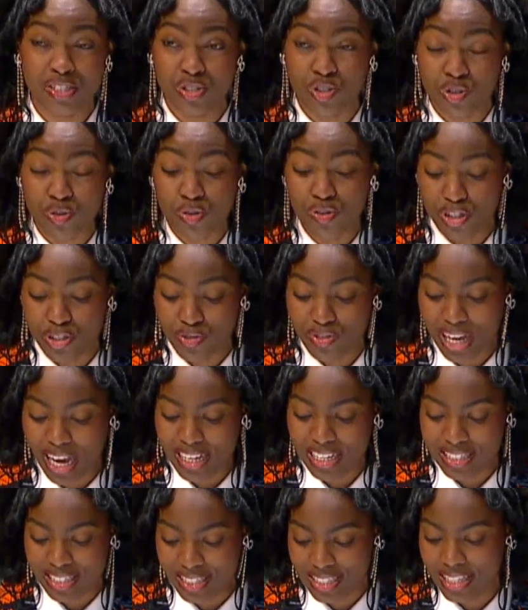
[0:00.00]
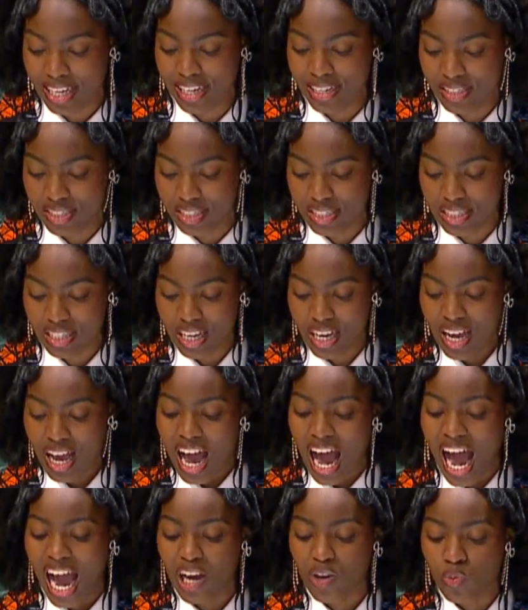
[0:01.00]
to the United States,
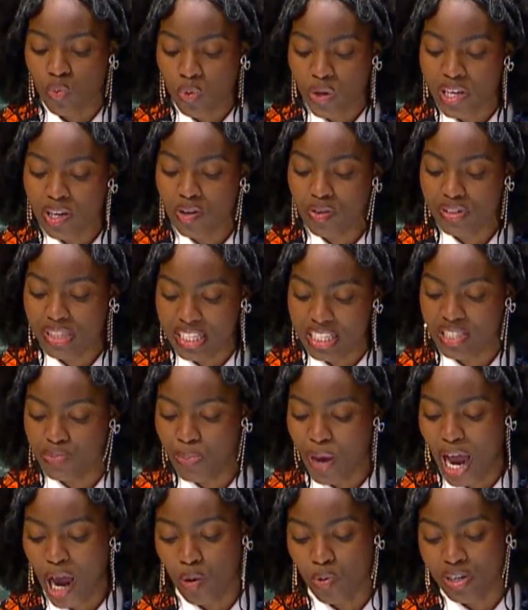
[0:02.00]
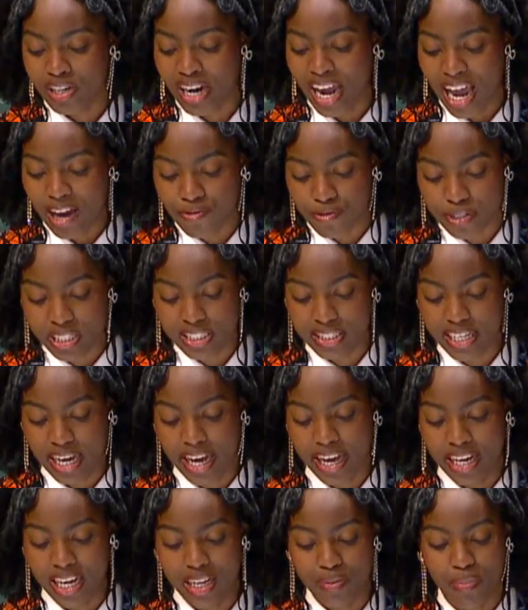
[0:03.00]
I wield this power every
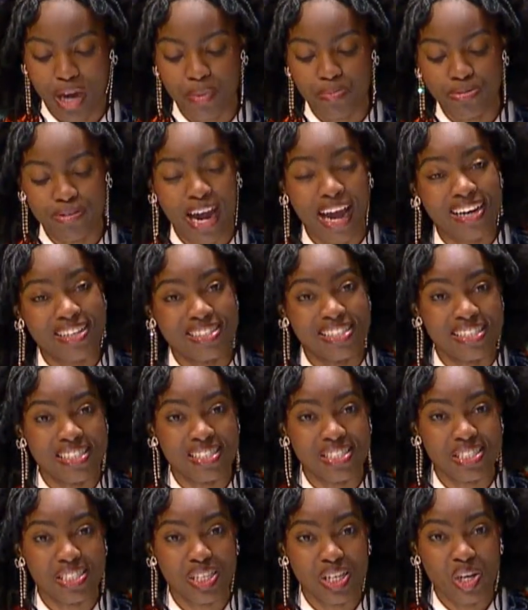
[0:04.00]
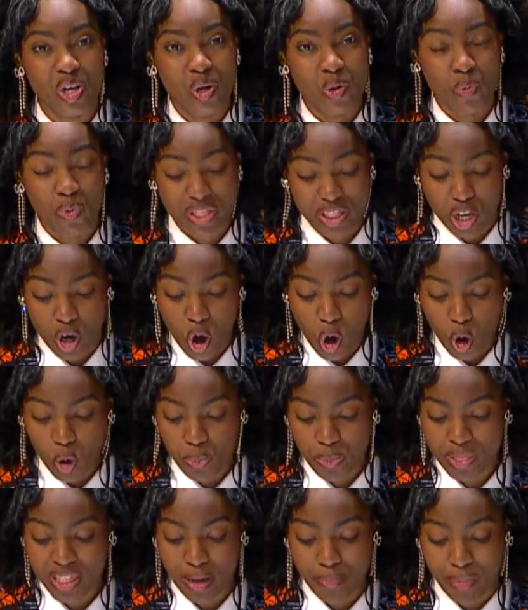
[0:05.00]
day in my practice, with the
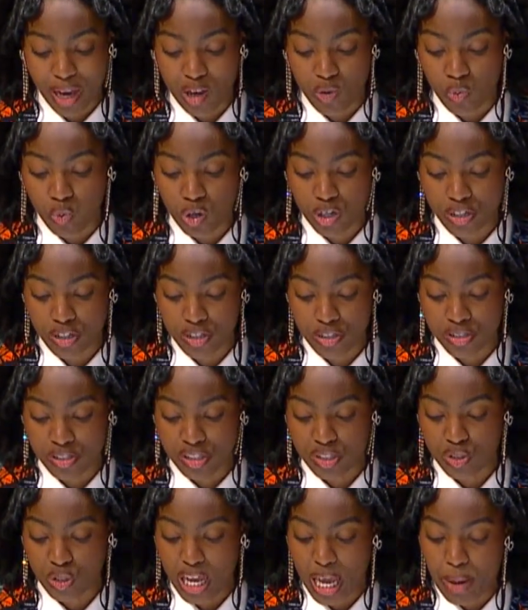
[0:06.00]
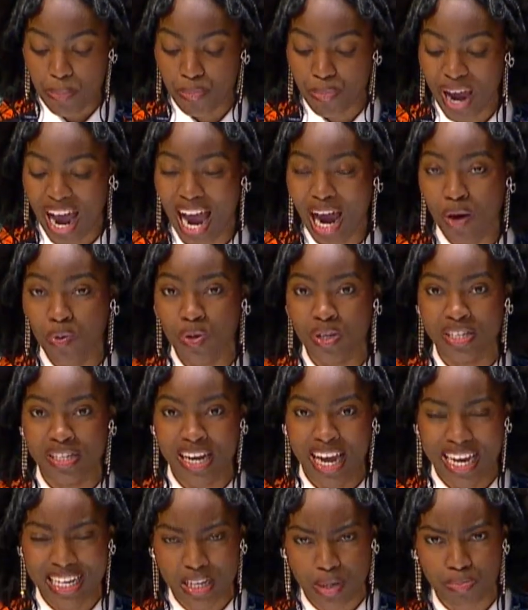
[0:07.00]
hope that my words empower
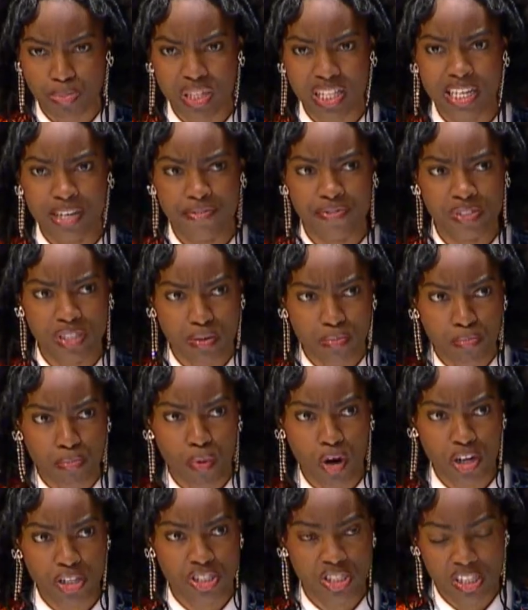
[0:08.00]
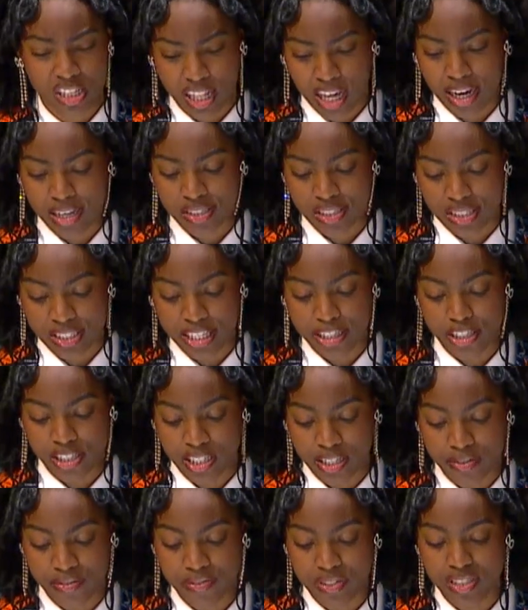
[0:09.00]
and uplift marginalized
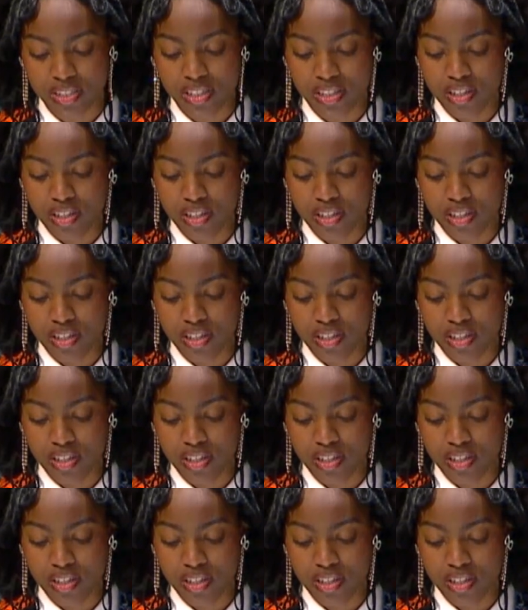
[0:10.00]
narratives,